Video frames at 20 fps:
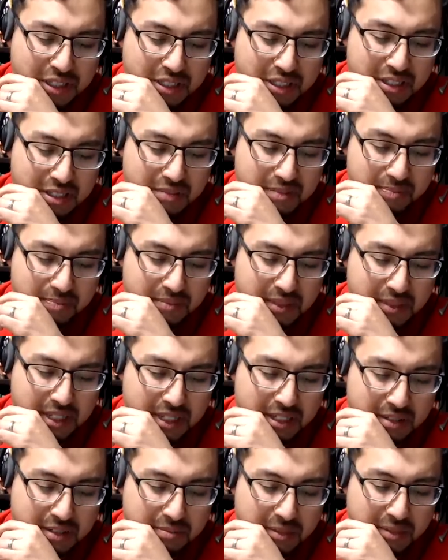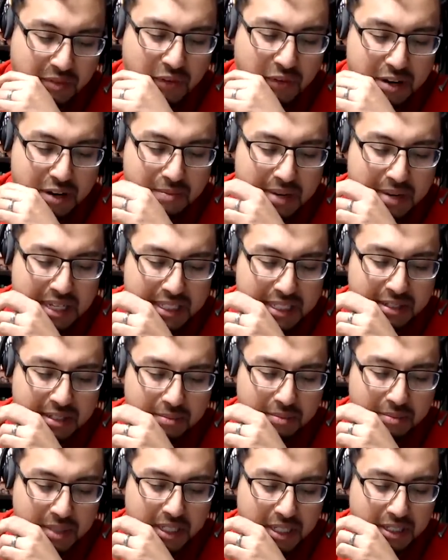The um, a friend of mine
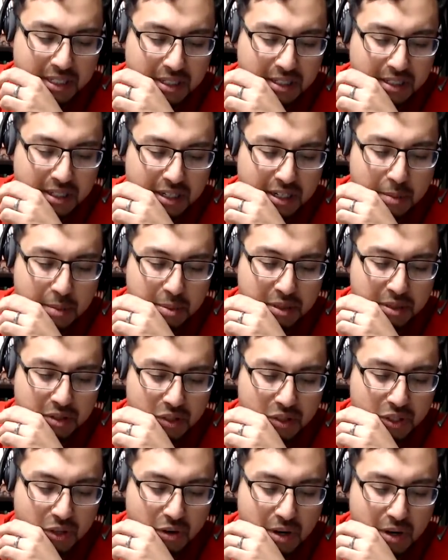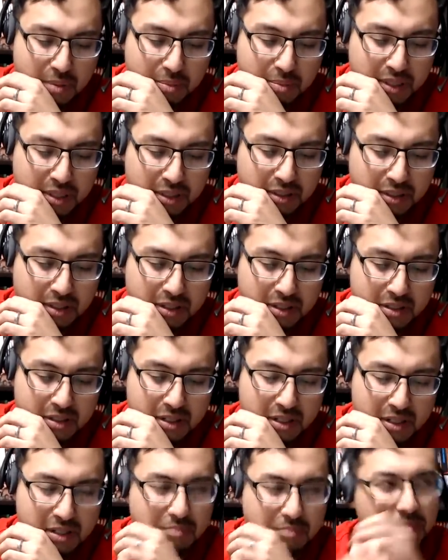sent me a copy of the script because
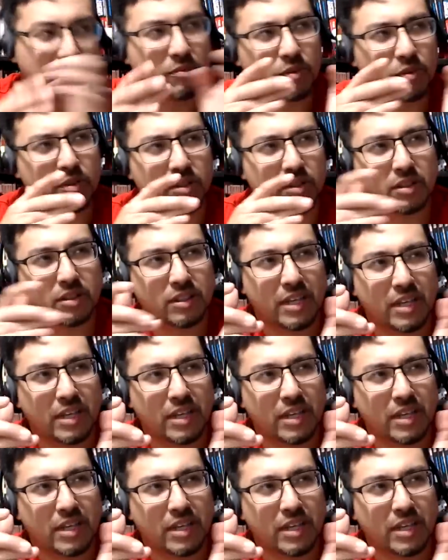um, what's it?